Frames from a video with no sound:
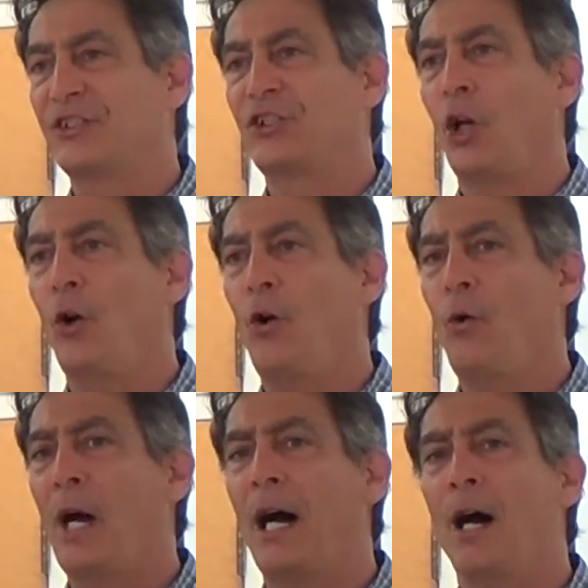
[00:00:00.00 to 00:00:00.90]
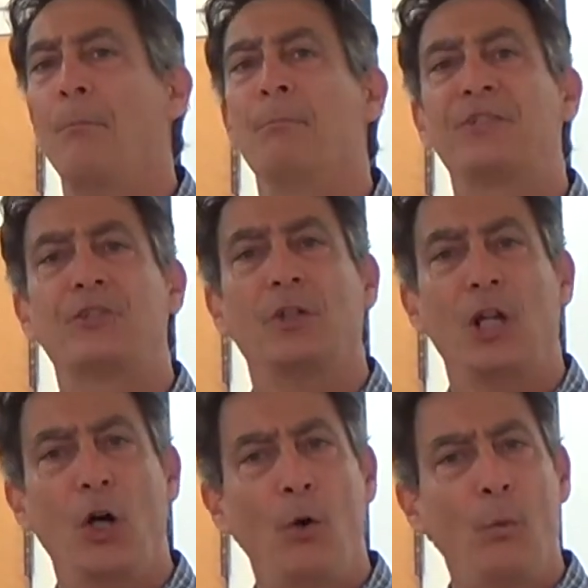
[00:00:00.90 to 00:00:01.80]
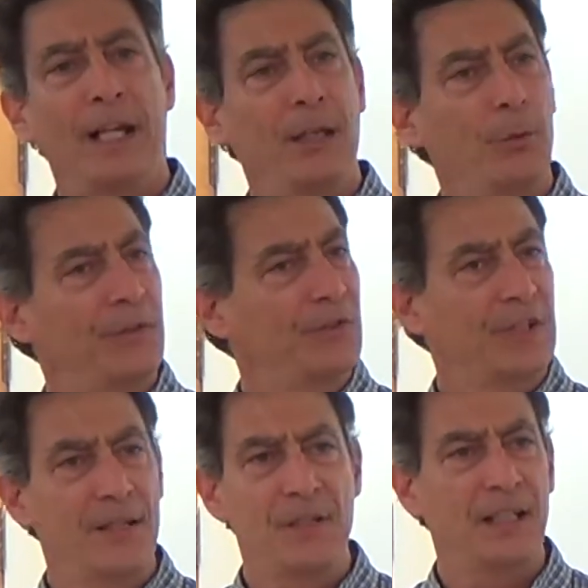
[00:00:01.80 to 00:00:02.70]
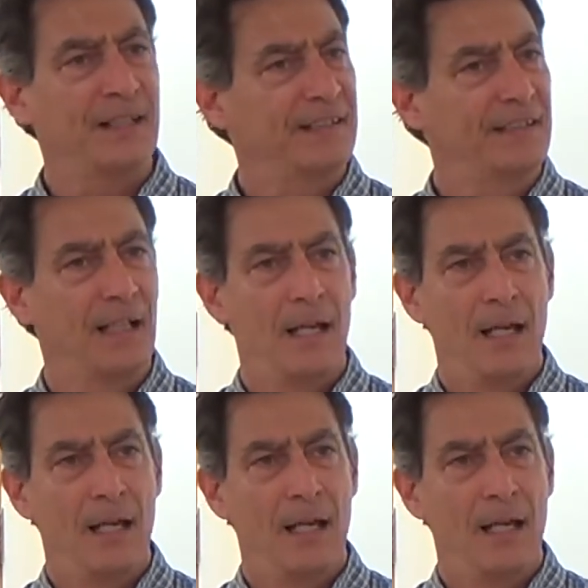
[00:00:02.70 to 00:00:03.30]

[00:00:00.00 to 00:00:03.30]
So Mr. Lowe, when he was giving this